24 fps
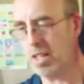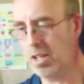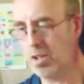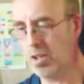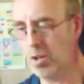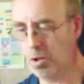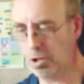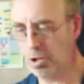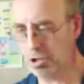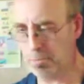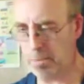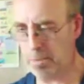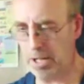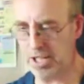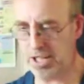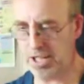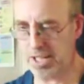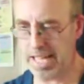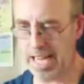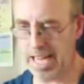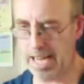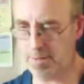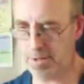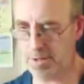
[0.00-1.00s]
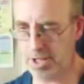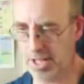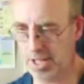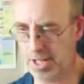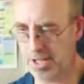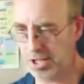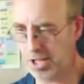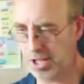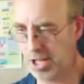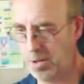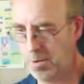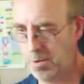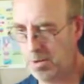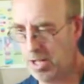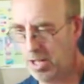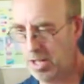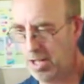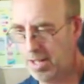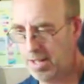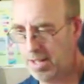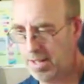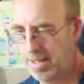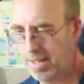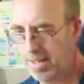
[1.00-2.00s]
or Space Captain.
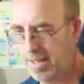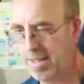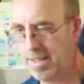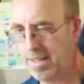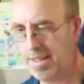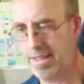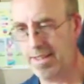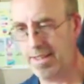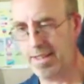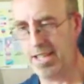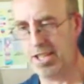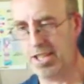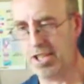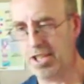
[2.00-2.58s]
So there's